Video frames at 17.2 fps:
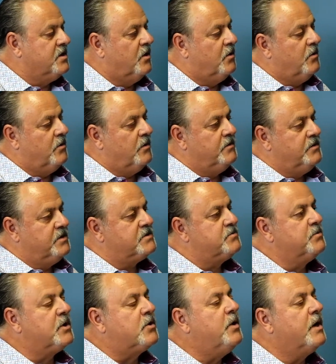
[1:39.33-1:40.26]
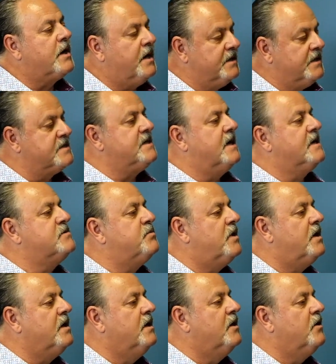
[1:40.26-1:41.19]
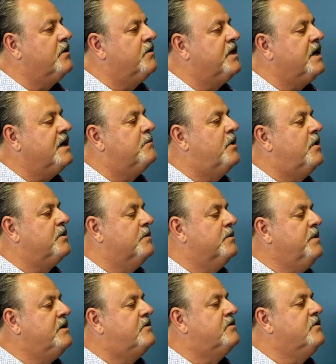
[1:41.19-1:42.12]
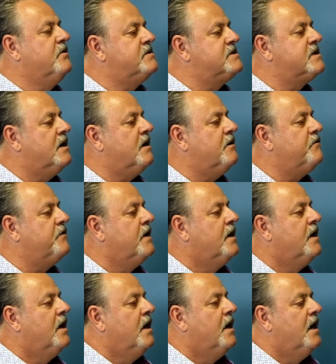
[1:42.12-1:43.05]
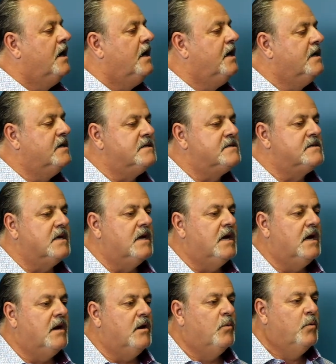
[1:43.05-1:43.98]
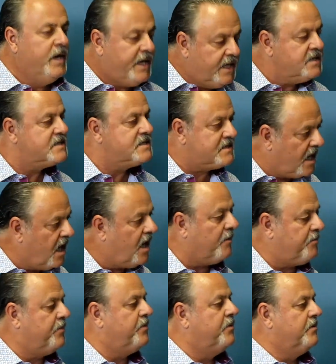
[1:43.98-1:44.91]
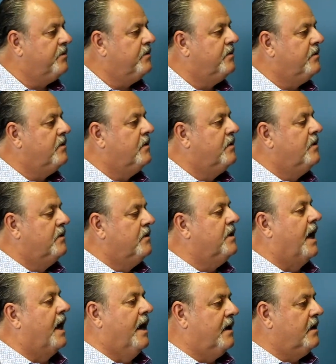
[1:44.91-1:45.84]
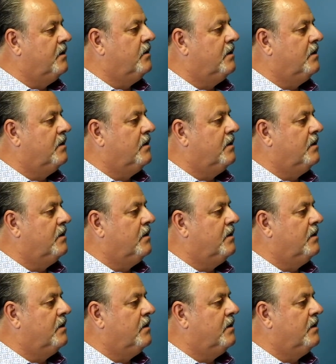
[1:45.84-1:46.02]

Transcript: So just real quick on the sex one, you know, the thing about the Me Too stuff is uh, we can stop that.